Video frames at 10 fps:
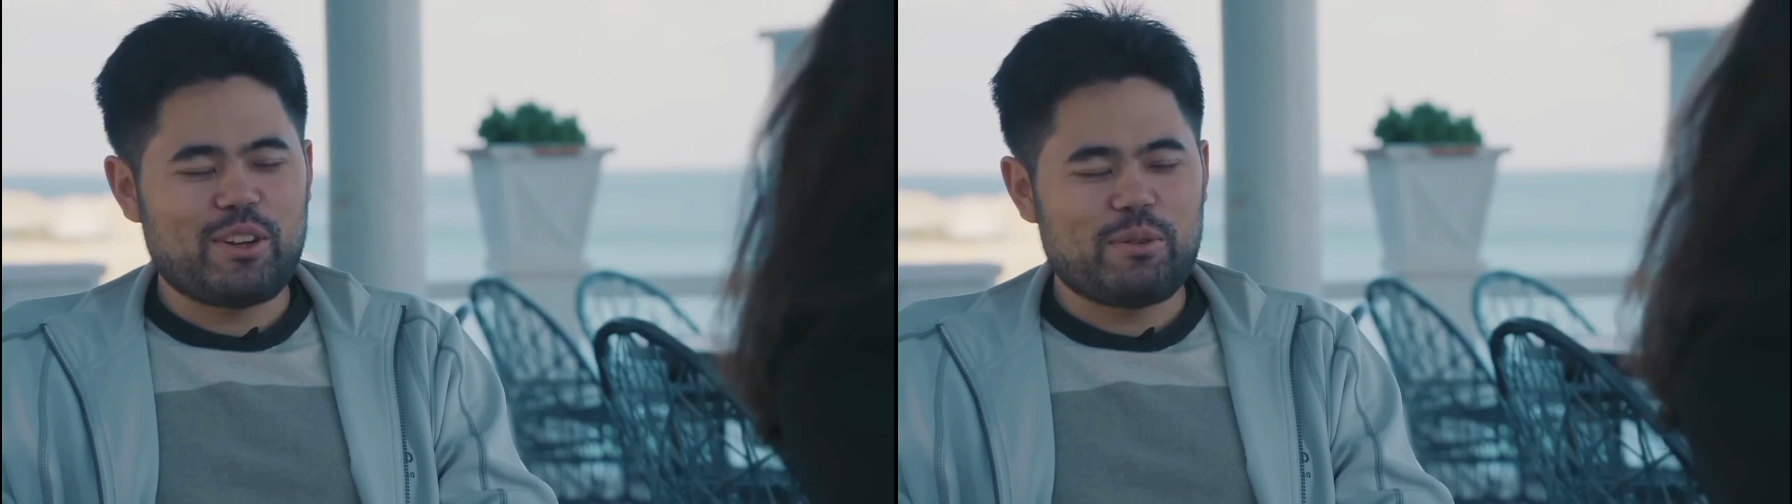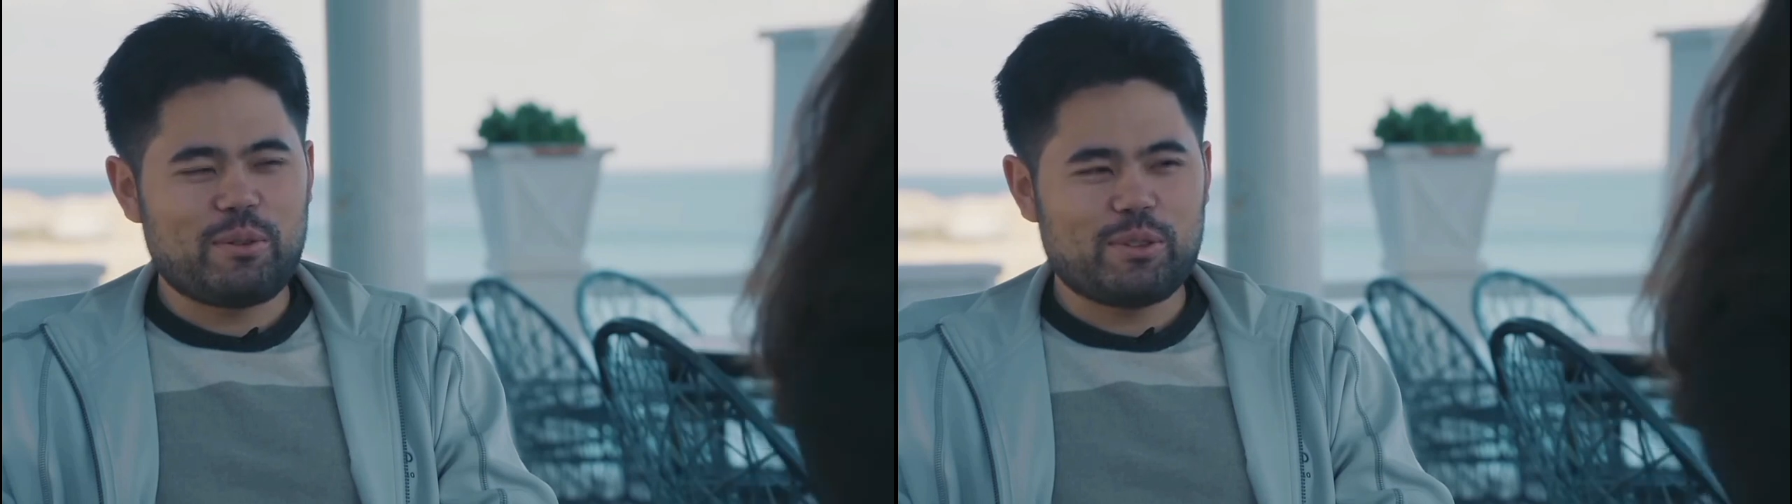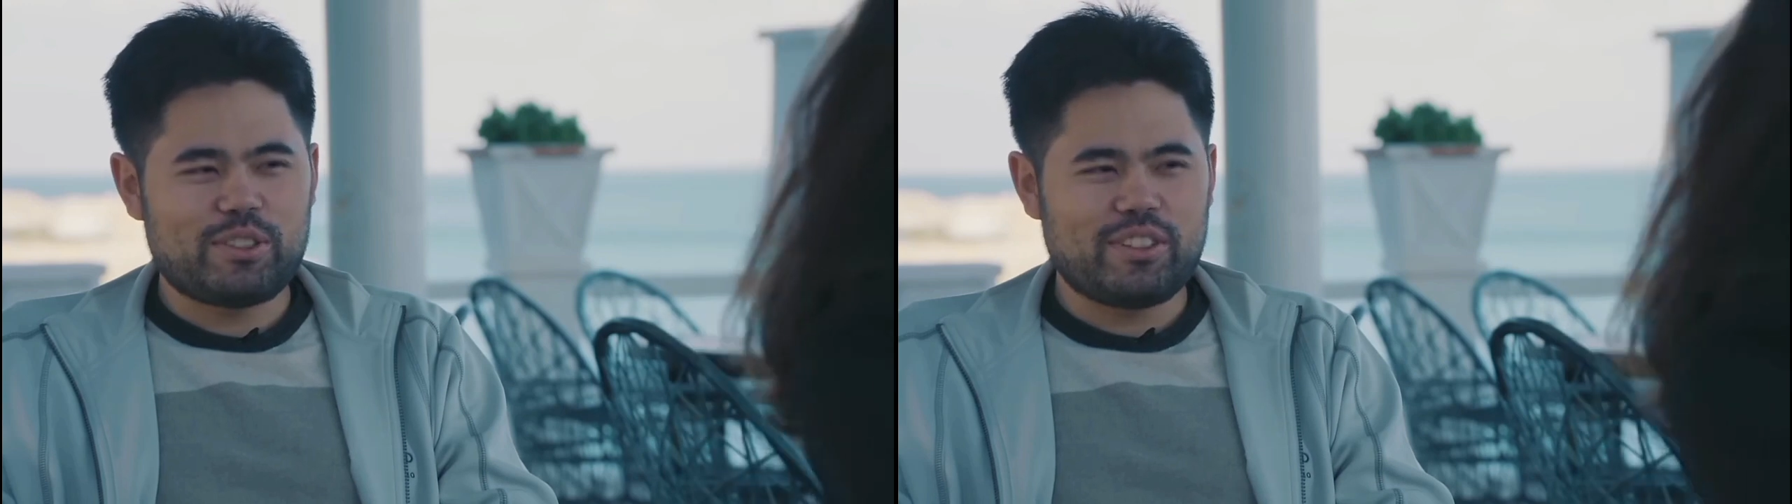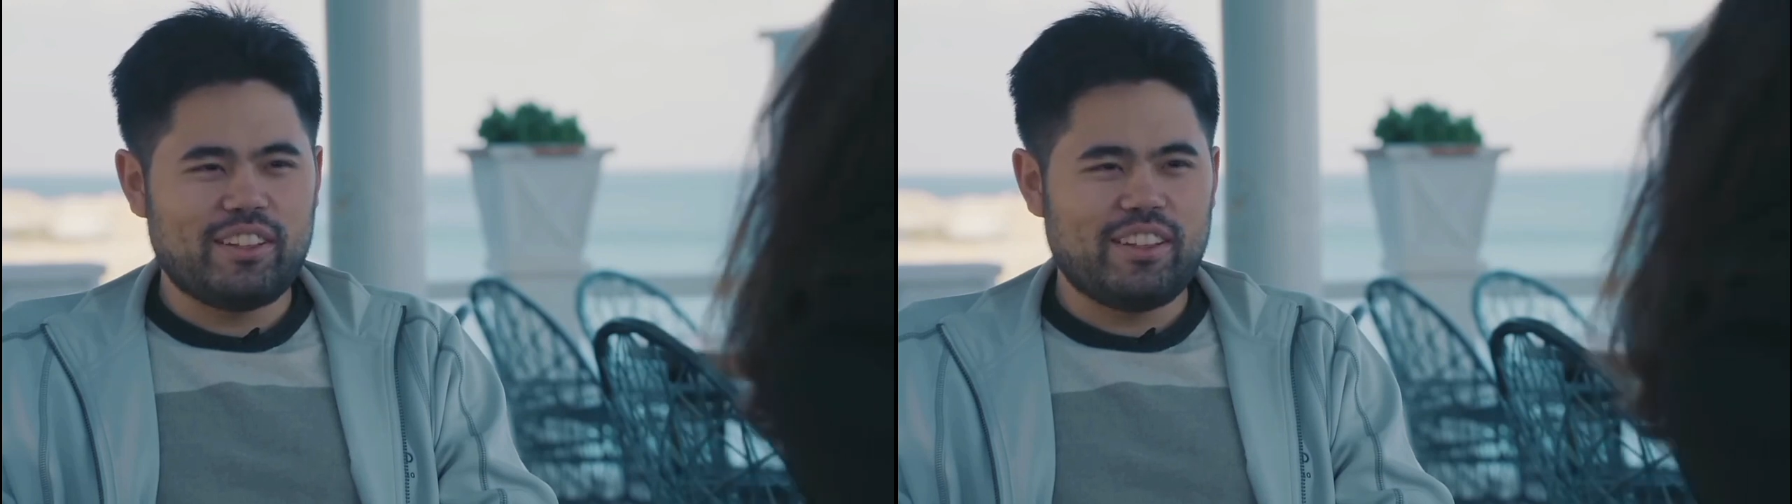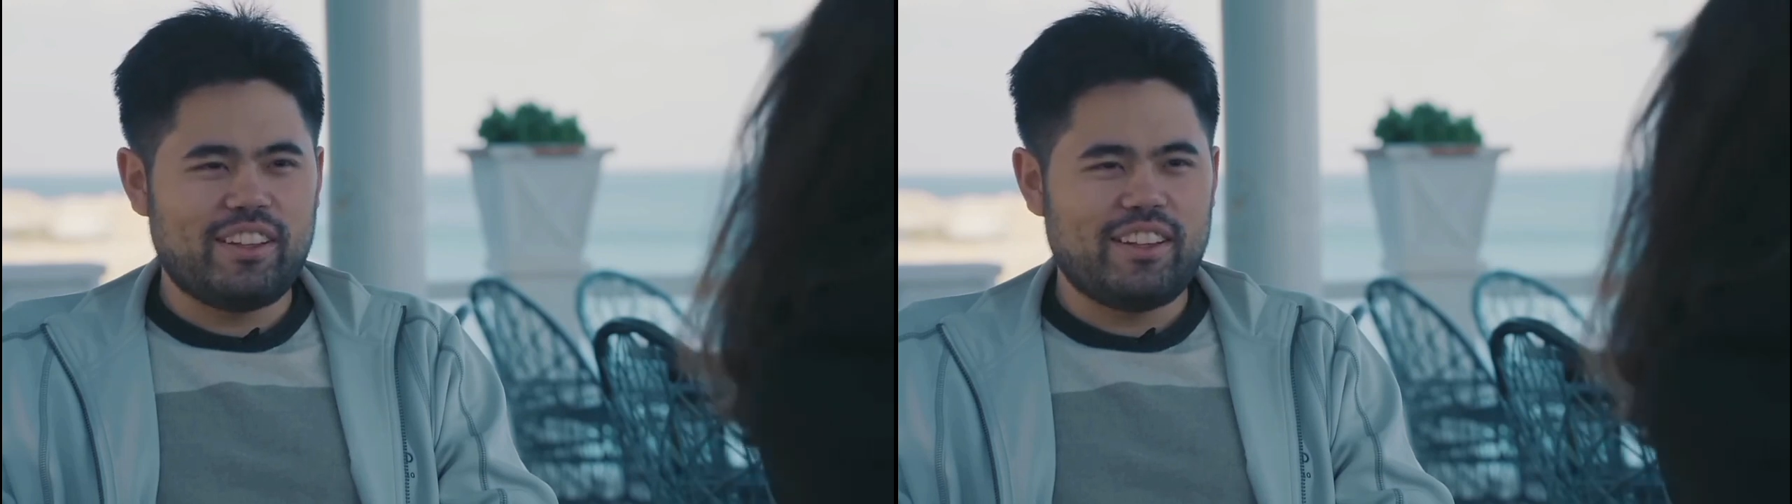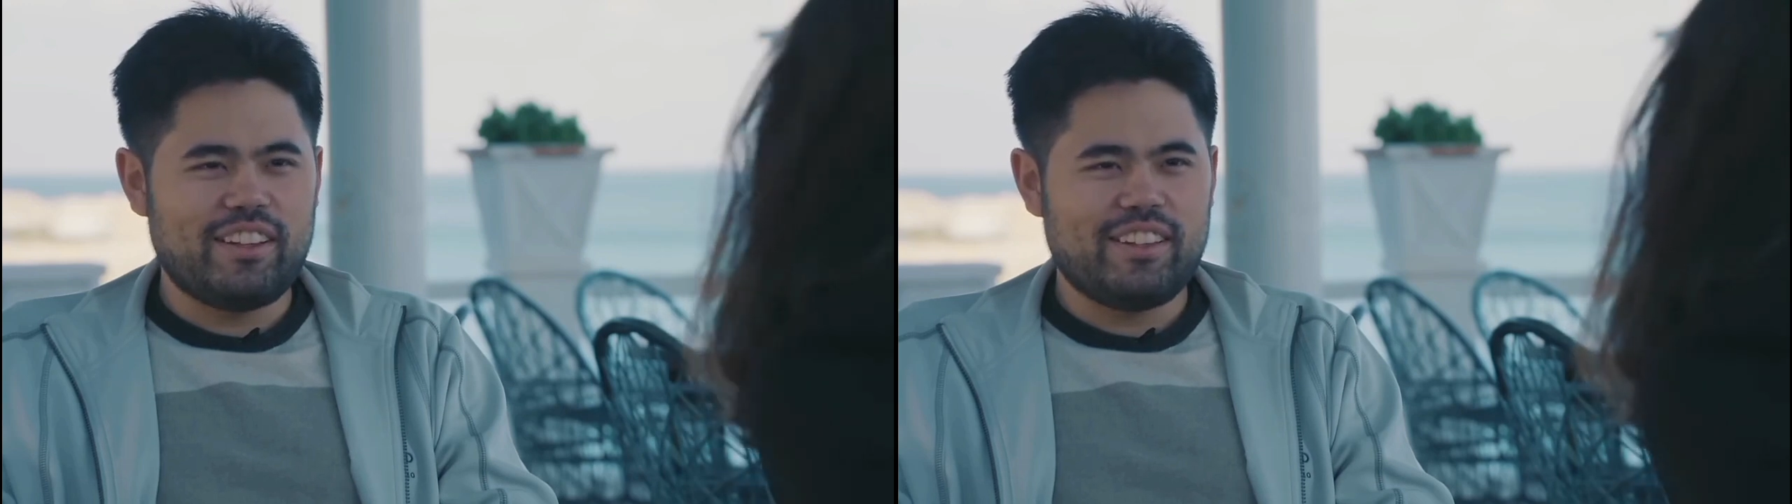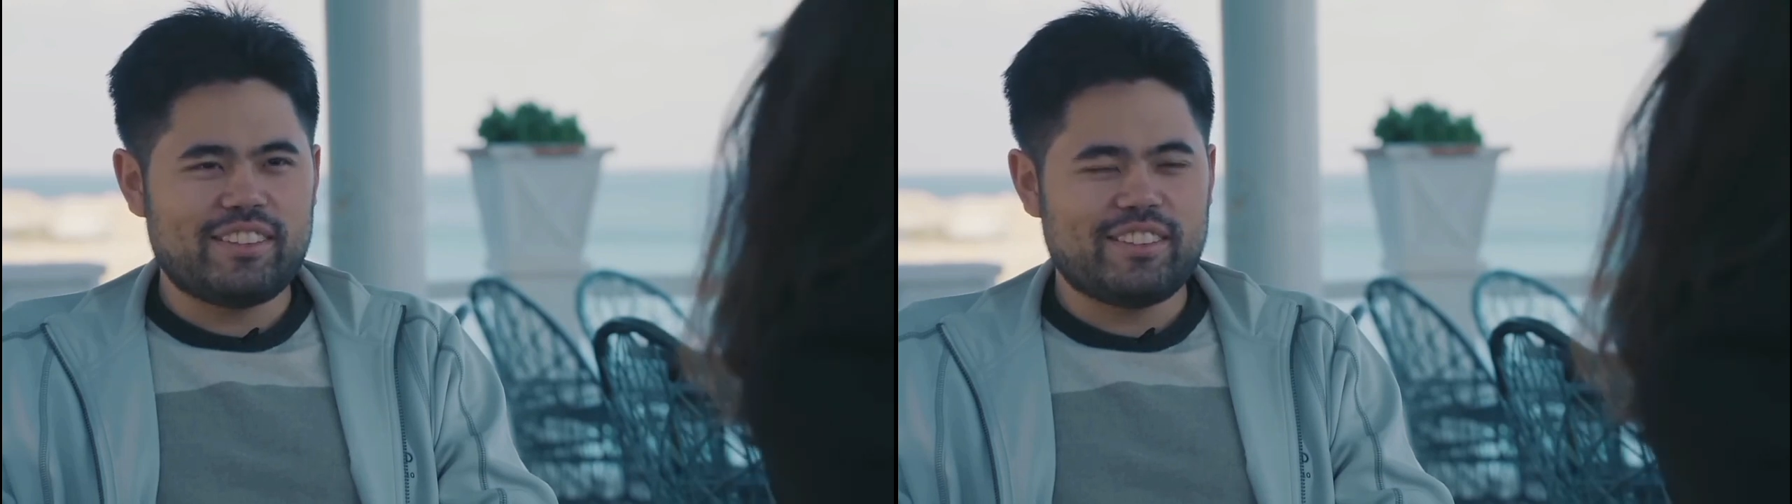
I mean, we're still uh,